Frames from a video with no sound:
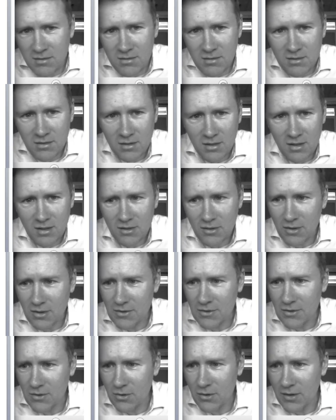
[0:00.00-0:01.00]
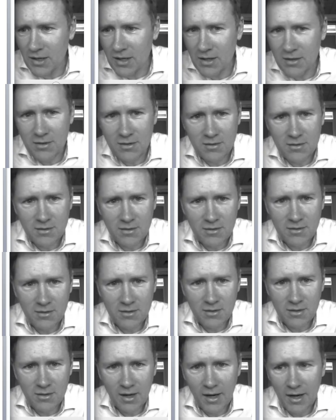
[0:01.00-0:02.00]
And also there, the,
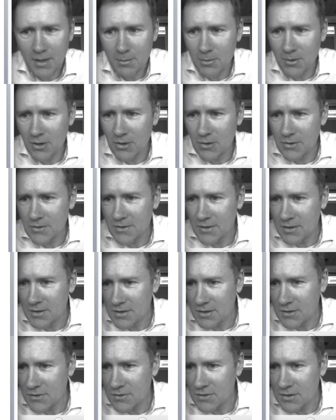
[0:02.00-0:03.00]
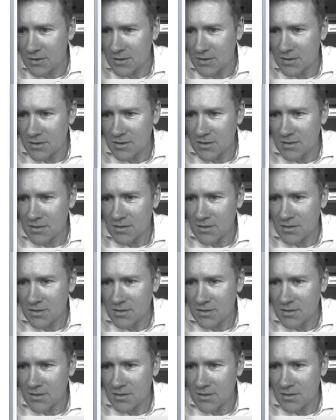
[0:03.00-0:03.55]
the eyebrows are different.